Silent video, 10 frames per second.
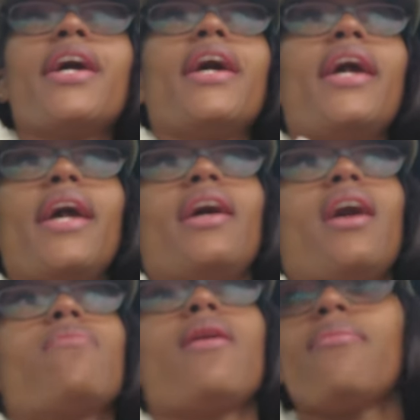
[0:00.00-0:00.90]
and
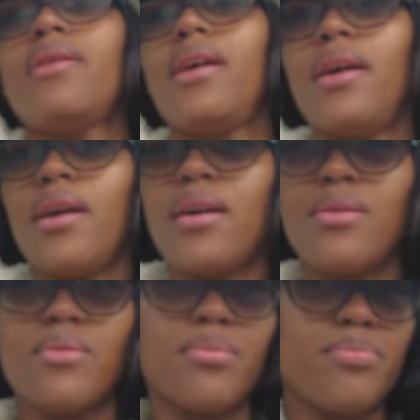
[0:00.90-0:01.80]
I'll probably
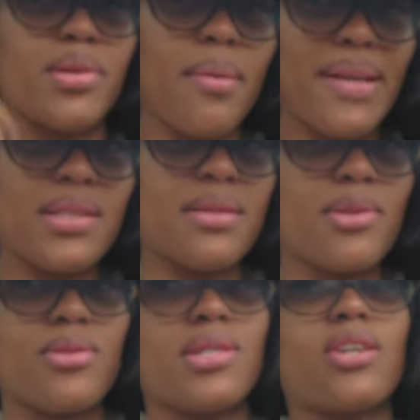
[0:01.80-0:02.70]
put on about the same
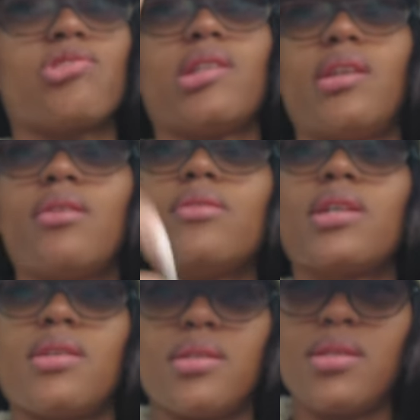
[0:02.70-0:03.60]
clothes. Actually, no,
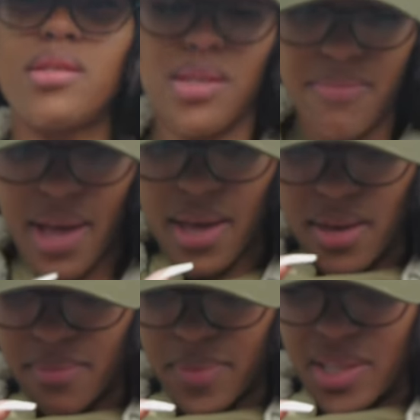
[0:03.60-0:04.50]
because this is
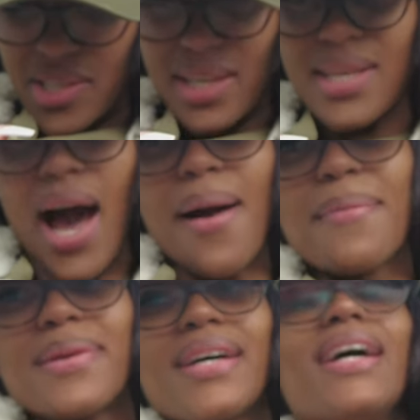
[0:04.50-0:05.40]
my PJ top.
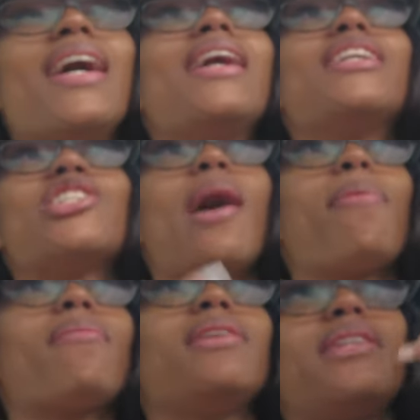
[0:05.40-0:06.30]
So I'll probably